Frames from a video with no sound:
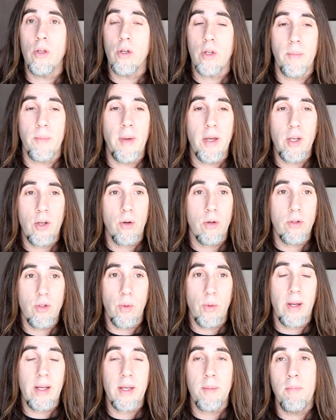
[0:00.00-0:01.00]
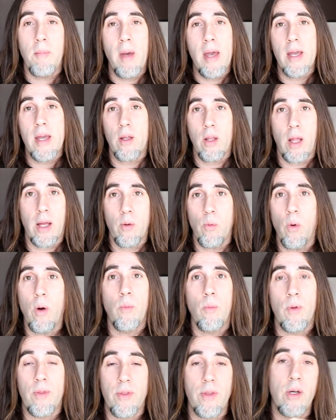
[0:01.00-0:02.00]
You can make your own. So I can make, like,
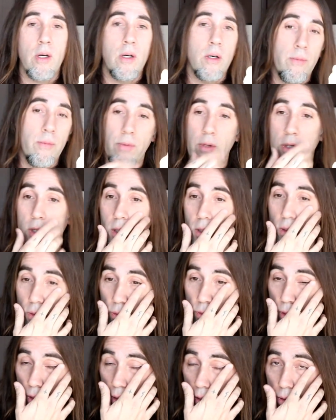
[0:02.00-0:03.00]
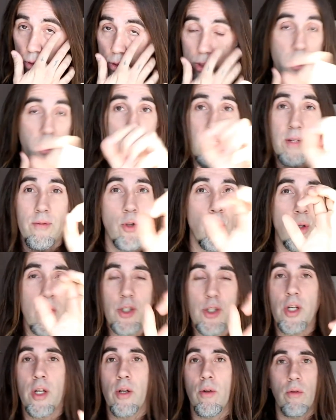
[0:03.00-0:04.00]
one with the Steve
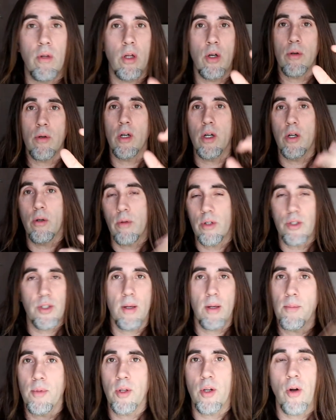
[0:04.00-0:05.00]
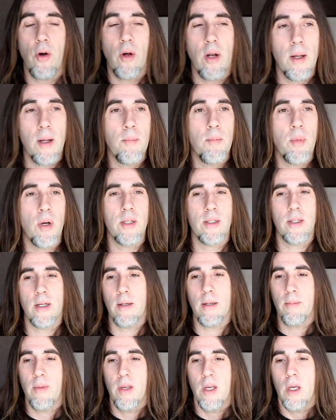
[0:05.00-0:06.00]
Tooley Channel logo or something on it. But
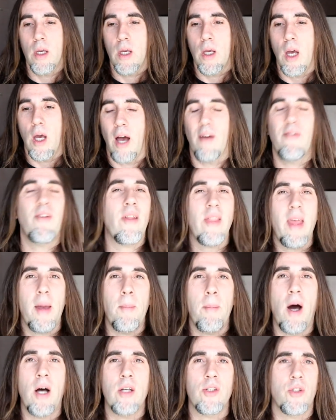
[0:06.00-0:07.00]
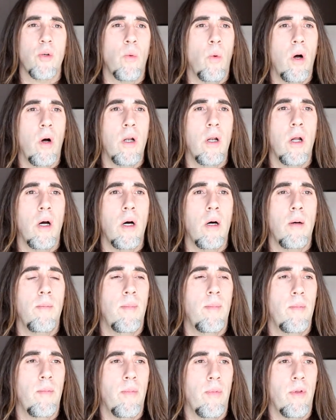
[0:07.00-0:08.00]
I found that Monster
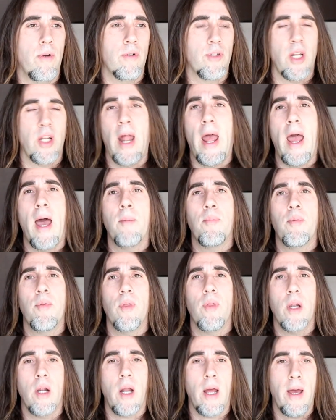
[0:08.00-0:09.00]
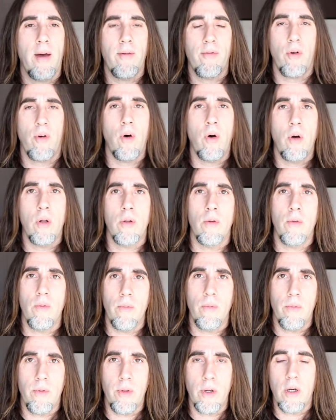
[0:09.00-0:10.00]
one. There's an app that I have
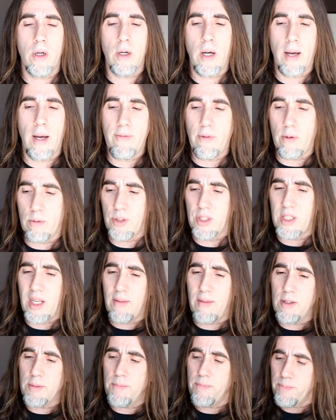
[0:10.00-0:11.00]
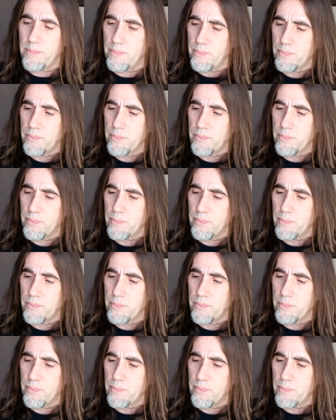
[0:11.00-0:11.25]
on the iPhone 7.